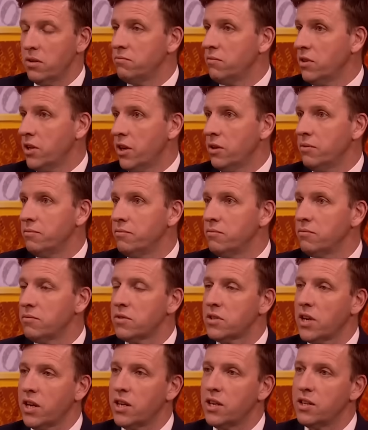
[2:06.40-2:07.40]
you know,
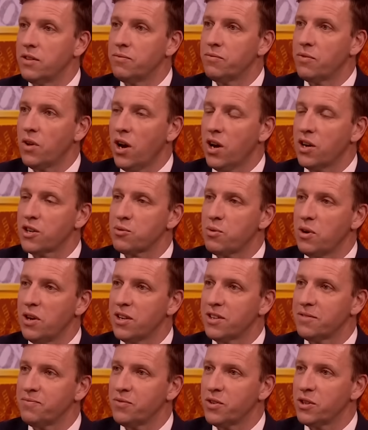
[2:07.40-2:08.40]
taking
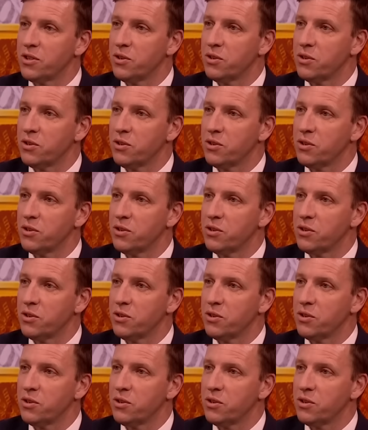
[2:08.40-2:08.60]
Archwell and